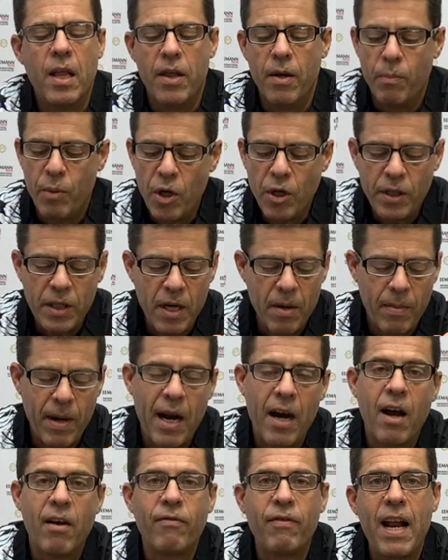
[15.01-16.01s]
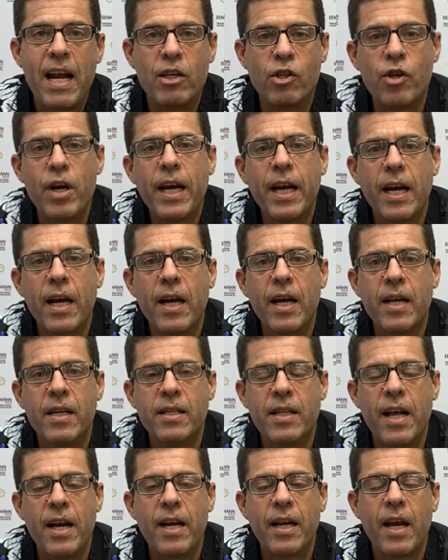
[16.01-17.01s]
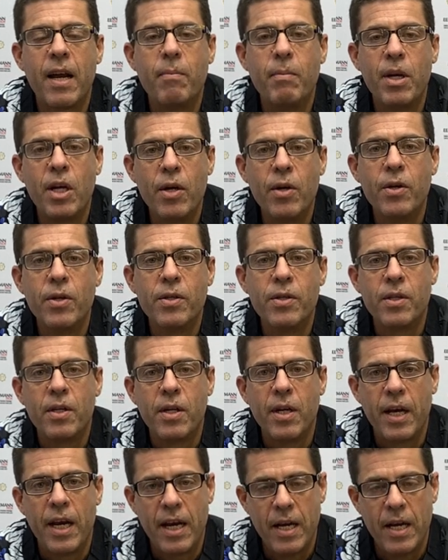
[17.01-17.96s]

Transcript: The beauty about our flat trigger is that it can be used